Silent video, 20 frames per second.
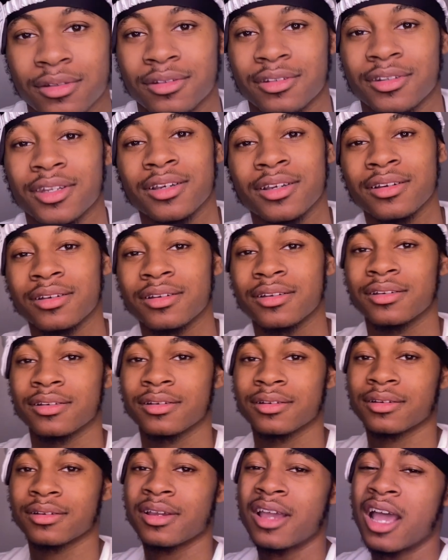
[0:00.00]
nigga
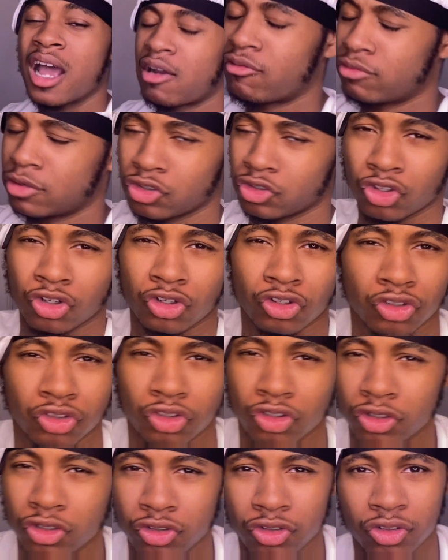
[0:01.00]
i want to
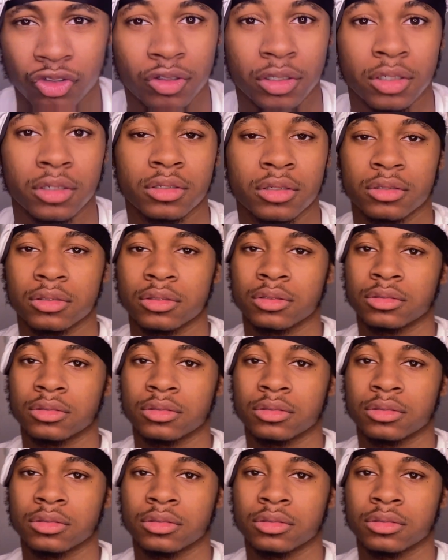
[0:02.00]
thirty.